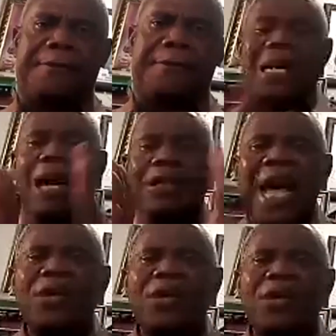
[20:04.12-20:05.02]
Like
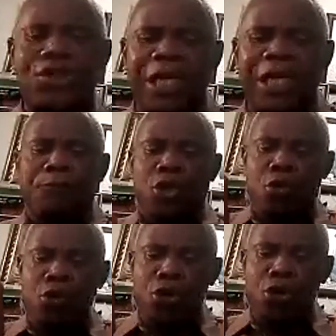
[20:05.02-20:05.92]
that, you see,
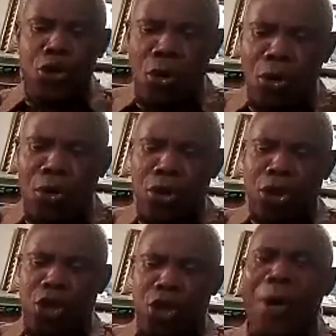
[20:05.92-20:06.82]
you know
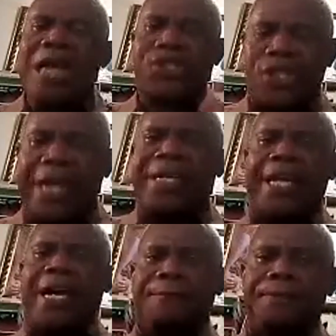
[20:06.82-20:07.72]
your
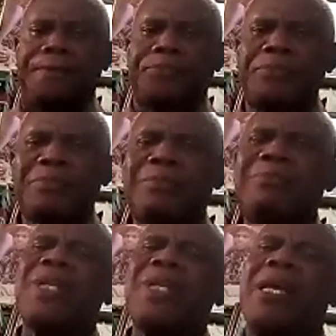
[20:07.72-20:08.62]
sender.
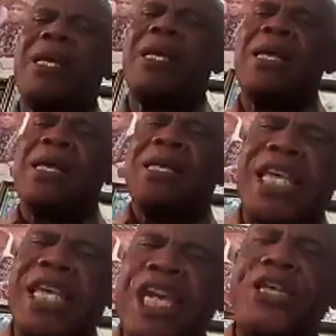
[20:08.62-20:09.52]

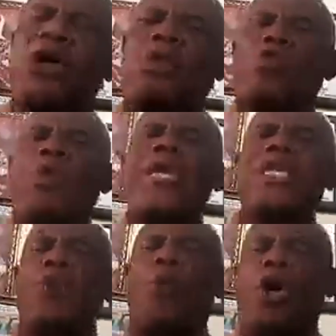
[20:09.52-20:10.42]
Gideon, when he
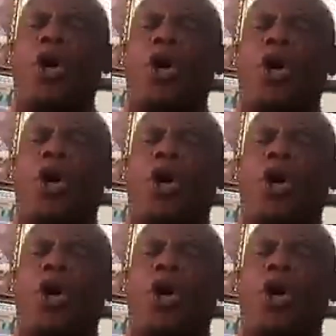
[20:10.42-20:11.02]
was to do the work,